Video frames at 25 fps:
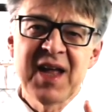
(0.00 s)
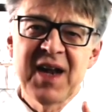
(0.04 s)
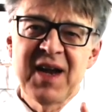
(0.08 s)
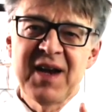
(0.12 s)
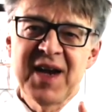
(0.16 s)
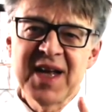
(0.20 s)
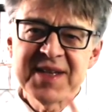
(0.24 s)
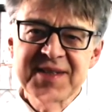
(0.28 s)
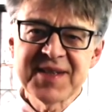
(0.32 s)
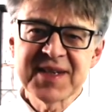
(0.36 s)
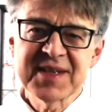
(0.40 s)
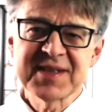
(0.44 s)

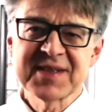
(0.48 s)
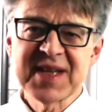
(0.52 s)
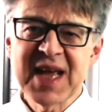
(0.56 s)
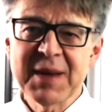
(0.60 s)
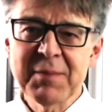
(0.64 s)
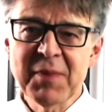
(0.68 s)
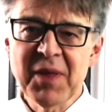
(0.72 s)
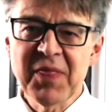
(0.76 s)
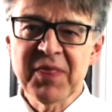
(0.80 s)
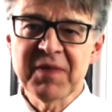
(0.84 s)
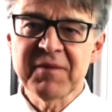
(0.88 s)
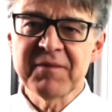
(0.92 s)
Let's
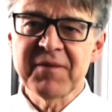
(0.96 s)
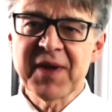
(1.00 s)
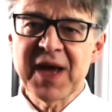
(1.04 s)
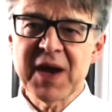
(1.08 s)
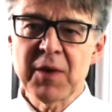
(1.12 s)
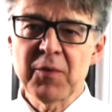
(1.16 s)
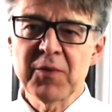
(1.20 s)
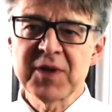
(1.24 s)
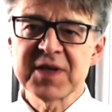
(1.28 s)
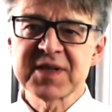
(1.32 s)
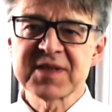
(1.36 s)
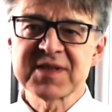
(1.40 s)
examine the
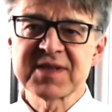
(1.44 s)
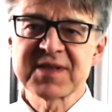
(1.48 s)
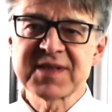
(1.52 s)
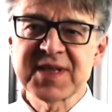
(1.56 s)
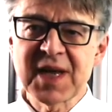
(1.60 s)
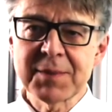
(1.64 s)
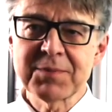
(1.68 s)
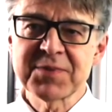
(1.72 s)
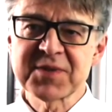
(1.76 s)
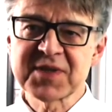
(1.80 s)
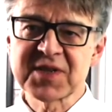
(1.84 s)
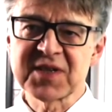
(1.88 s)
various
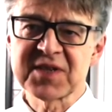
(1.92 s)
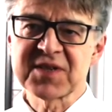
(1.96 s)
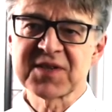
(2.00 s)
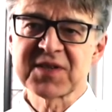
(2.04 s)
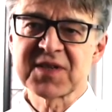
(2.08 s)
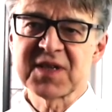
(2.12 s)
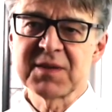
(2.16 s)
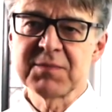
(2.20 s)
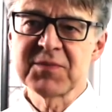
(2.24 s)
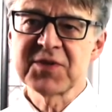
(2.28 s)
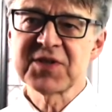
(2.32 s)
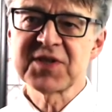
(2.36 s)

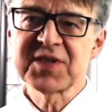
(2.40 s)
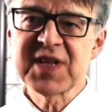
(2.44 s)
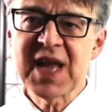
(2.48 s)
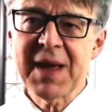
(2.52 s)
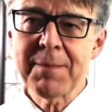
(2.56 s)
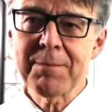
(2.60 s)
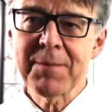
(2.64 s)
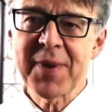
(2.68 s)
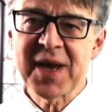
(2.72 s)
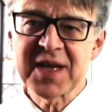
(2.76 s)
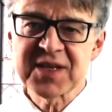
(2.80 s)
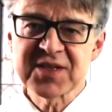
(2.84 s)
subsystems
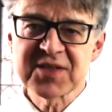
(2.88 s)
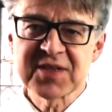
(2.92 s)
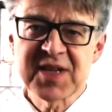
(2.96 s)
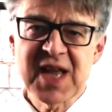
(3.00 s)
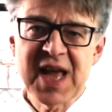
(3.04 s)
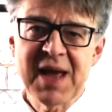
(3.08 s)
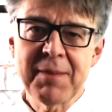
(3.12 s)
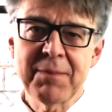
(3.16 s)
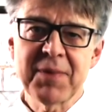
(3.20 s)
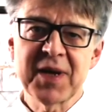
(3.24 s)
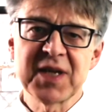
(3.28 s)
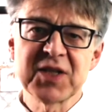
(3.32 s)
step by
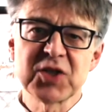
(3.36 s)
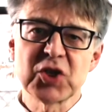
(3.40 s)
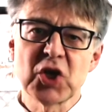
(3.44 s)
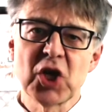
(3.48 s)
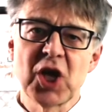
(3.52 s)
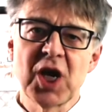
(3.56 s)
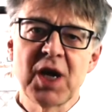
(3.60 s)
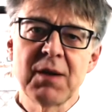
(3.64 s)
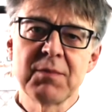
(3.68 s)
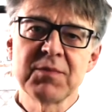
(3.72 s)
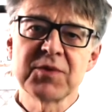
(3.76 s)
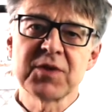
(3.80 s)
step in
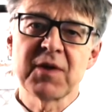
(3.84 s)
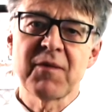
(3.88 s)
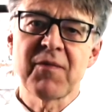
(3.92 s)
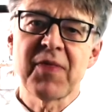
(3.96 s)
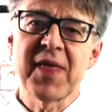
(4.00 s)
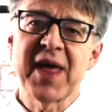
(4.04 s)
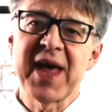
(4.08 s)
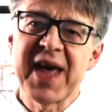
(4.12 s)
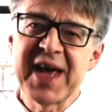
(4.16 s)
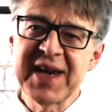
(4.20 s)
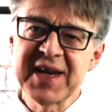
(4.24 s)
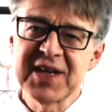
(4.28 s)
terms of
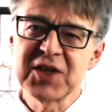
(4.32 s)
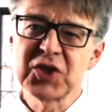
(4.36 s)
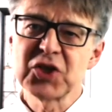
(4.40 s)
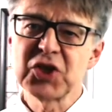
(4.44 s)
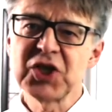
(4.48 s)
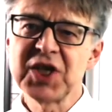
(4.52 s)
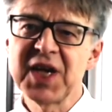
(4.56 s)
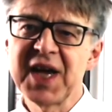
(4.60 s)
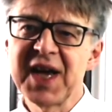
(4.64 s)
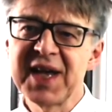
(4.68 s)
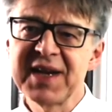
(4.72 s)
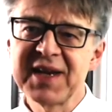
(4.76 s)
their
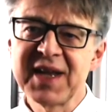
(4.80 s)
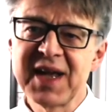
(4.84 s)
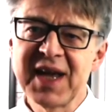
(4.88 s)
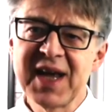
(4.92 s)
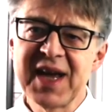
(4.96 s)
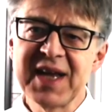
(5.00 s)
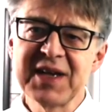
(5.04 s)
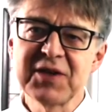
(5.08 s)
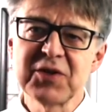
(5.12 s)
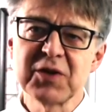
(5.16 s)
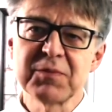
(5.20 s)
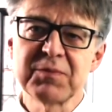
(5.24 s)
energy and
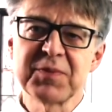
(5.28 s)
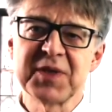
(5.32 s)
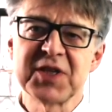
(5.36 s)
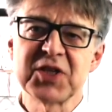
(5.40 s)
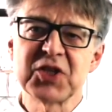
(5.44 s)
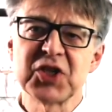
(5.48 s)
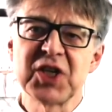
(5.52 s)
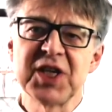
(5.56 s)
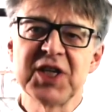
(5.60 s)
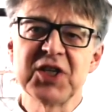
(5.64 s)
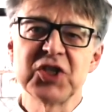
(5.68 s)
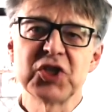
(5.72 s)
entropy
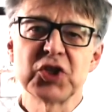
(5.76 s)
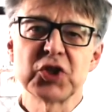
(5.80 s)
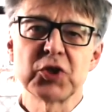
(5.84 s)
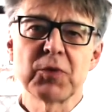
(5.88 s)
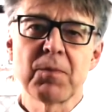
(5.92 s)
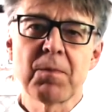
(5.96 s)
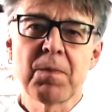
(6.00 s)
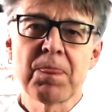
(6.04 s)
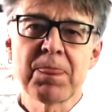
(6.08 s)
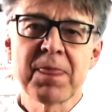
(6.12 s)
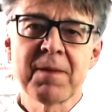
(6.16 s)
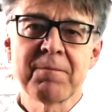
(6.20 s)
change.
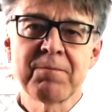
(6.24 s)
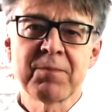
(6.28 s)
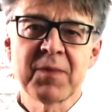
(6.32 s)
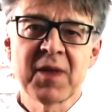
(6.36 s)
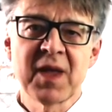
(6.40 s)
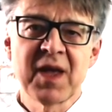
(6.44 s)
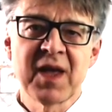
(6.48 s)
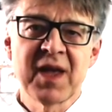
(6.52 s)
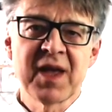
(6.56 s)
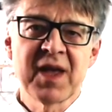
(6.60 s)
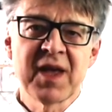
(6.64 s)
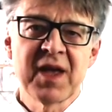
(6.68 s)

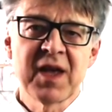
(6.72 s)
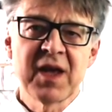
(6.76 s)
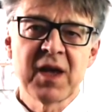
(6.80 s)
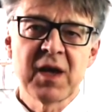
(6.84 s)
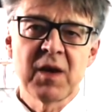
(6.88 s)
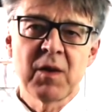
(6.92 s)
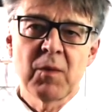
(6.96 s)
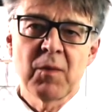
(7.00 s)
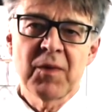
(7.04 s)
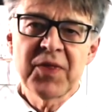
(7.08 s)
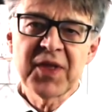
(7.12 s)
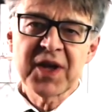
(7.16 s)

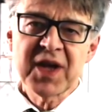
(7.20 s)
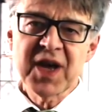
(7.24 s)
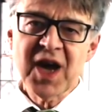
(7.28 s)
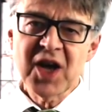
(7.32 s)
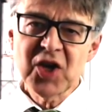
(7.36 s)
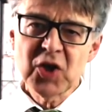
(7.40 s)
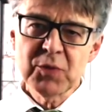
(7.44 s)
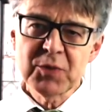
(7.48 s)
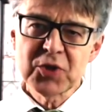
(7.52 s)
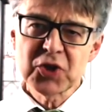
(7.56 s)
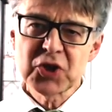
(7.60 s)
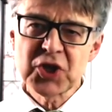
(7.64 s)
When the
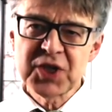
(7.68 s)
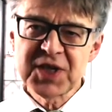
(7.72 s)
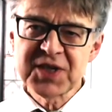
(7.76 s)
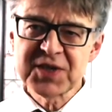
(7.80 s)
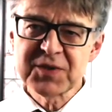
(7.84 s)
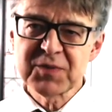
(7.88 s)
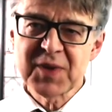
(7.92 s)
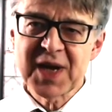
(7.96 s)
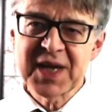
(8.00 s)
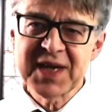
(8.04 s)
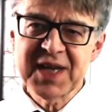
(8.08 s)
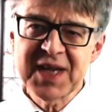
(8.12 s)
Carnot machine
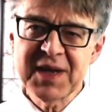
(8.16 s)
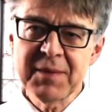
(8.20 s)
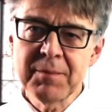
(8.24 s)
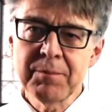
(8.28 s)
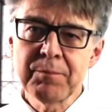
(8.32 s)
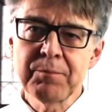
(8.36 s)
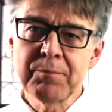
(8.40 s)
is running,